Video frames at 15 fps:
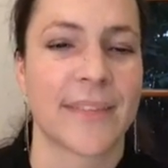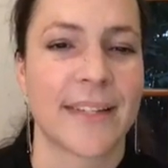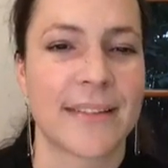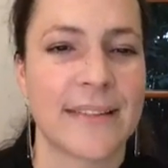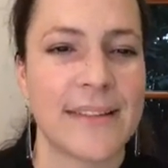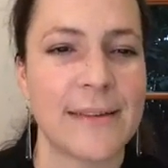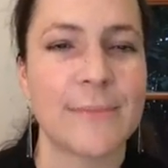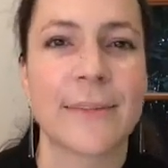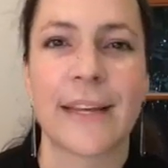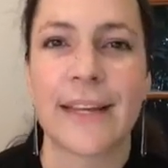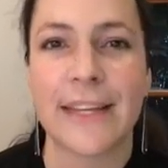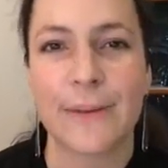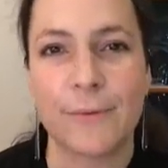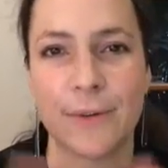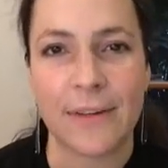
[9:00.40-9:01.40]
seemed like
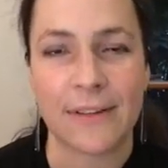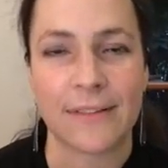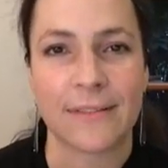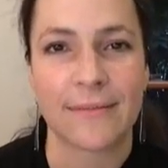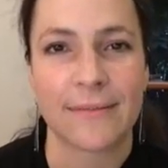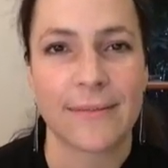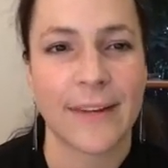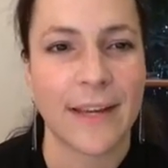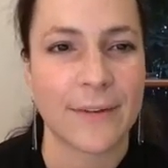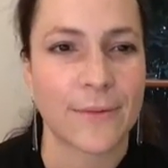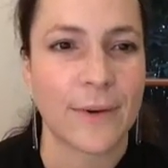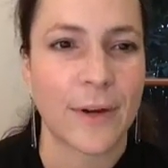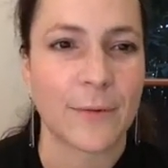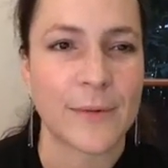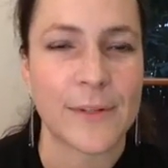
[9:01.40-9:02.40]
it
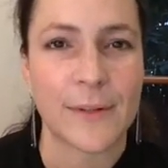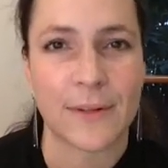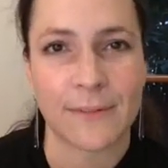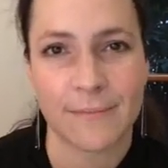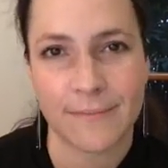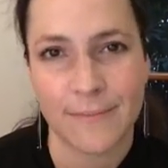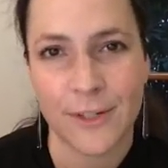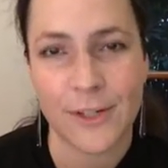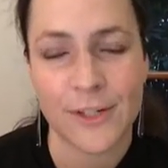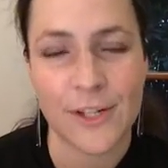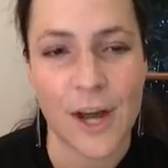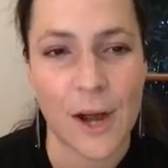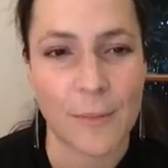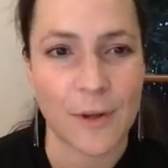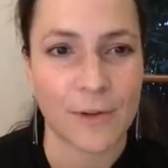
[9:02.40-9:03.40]
was a good
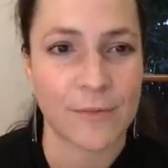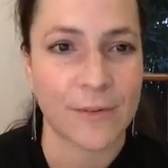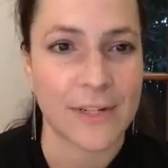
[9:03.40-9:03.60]
topic for